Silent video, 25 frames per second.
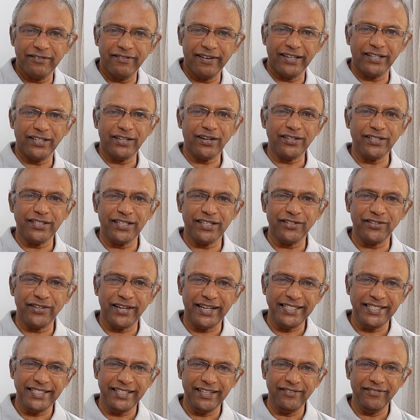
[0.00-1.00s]
and not
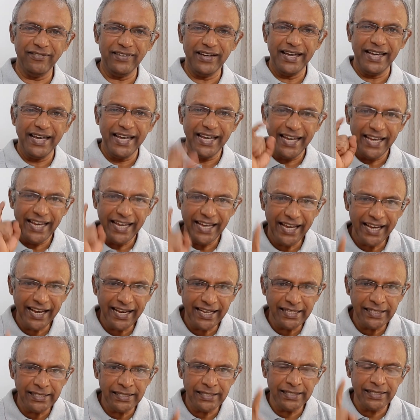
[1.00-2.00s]
aggressive
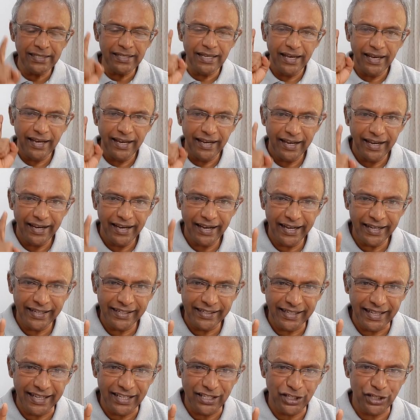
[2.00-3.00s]
in
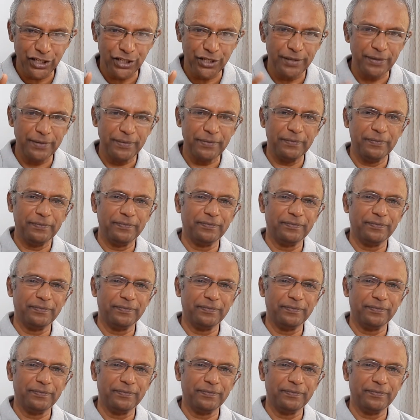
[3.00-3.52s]
English.